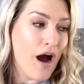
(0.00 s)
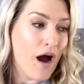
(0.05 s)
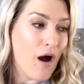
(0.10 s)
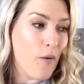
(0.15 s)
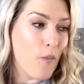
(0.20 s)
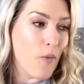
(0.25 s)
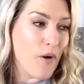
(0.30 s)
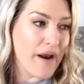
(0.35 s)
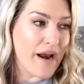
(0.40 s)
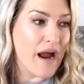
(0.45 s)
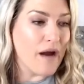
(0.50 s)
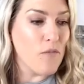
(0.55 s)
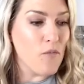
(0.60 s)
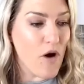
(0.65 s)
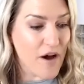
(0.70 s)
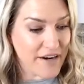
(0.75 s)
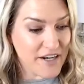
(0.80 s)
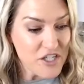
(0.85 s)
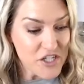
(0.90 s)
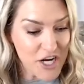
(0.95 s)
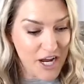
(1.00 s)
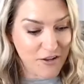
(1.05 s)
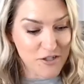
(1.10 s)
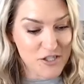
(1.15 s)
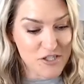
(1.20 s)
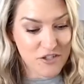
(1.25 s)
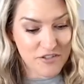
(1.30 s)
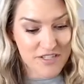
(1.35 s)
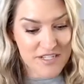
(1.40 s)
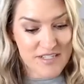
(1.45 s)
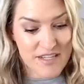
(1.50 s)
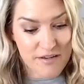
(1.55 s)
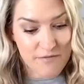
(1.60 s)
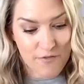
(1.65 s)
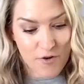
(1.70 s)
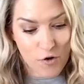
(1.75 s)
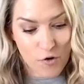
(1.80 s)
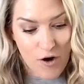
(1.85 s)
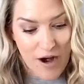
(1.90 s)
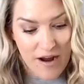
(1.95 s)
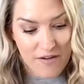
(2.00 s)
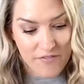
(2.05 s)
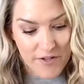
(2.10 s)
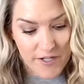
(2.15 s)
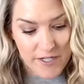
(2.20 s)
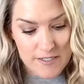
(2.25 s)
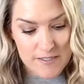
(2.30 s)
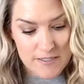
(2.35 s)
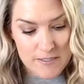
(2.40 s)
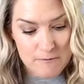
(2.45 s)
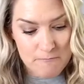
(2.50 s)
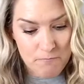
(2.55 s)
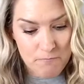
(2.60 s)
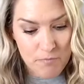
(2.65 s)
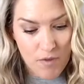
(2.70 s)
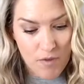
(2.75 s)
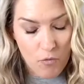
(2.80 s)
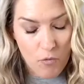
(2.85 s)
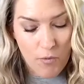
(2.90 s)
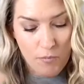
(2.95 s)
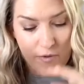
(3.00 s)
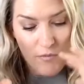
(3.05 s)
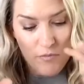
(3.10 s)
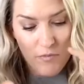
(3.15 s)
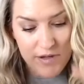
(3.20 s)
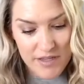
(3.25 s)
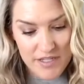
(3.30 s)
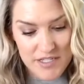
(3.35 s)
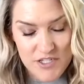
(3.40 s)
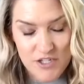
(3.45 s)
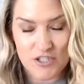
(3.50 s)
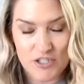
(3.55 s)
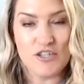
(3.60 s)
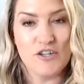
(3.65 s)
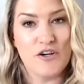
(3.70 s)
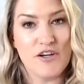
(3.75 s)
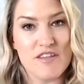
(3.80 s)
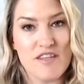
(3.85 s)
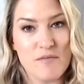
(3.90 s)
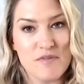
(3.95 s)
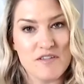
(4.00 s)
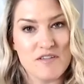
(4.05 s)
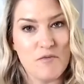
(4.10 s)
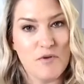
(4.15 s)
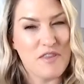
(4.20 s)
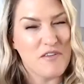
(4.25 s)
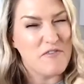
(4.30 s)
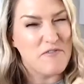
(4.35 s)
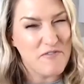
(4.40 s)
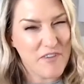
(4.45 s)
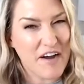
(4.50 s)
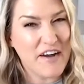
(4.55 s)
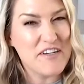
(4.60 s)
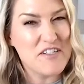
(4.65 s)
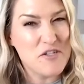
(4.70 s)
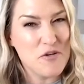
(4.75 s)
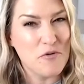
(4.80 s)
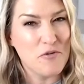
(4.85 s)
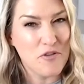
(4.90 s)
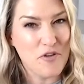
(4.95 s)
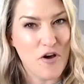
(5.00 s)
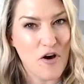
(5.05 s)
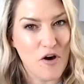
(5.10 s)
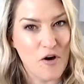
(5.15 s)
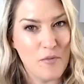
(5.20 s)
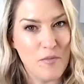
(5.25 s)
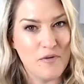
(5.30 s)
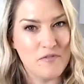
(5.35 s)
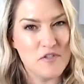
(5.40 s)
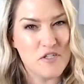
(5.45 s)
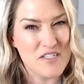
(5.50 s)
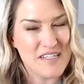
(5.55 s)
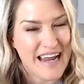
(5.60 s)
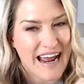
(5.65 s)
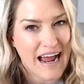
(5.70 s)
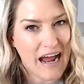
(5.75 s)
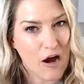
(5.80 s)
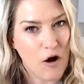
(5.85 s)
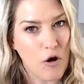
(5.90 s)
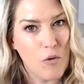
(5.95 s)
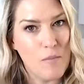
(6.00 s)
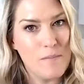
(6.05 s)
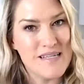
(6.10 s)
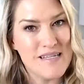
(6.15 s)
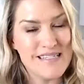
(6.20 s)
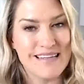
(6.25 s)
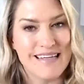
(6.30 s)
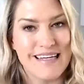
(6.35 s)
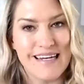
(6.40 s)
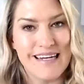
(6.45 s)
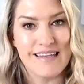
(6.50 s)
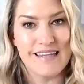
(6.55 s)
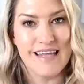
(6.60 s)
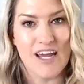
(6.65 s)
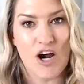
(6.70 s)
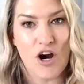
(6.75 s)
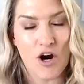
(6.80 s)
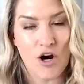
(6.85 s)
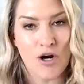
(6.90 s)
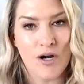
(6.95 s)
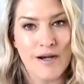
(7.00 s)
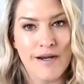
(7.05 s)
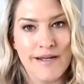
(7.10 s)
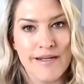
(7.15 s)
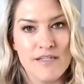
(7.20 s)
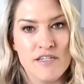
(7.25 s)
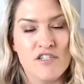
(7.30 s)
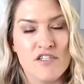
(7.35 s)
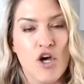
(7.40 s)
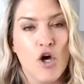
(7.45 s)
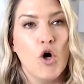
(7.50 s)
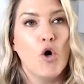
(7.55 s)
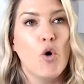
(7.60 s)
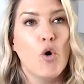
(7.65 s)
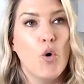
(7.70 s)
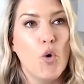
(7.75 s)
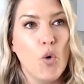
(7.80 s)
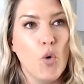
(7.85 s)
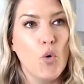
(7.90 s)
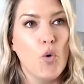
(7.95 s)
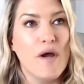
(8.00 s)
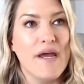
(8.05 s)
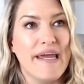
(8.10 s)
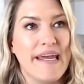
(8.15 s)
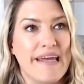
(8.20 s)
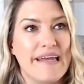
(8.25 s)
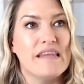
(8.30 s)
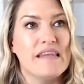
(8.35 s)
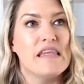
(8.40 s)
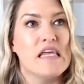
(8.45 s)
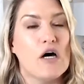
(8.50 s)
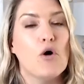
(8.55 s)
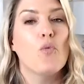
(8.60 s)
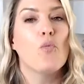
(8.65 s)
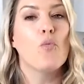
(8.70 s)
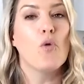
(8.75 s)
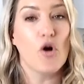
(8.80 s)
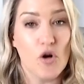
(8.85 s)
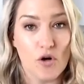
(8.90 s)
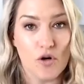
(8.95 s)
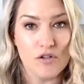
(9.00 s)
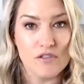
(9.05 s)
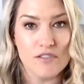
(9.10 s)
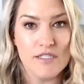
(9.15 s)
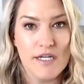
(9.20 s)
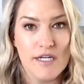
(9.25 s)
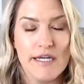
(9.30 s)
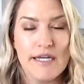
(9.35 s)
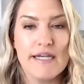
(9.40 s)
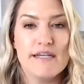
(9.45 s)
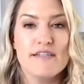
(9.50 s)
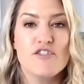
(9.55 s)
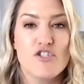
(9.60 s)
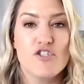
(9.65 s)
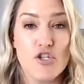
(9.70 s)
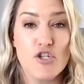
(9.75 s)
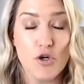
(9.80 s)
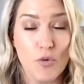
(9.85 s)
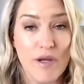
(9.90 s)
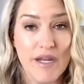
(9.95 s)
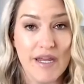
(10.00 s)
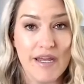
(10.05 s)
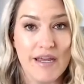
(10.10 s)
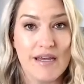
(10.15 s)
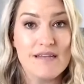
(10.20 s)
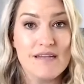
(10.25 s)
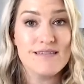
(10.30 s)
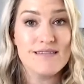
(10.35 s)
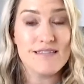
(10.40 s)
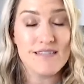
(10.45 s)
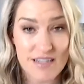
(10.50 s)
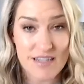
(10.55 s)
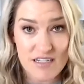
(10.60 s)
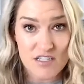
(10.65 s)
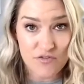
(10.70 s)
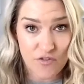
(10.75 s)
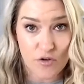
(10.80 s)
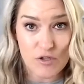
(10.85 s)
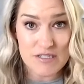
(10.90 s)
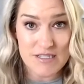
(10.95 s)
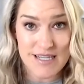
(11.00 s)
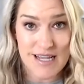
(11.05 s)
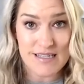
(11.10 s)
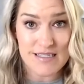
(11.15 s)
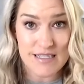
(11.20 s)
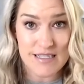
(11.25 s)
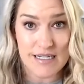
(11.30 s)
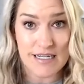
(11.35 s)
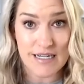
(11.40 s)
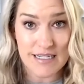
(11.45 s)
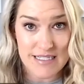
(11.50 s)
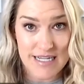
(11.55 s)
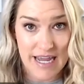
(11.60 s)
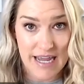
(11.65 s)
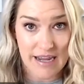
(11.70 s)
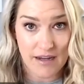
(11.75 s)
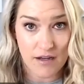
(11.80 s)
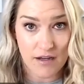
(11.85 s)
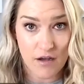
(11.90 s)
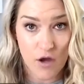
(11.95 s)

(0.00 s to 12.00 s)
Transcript: what I want to challenge on these infographics, when we really start to look at them with the fine tooth comb of just how misleading they are, is who in the world is doing six full sets in a day?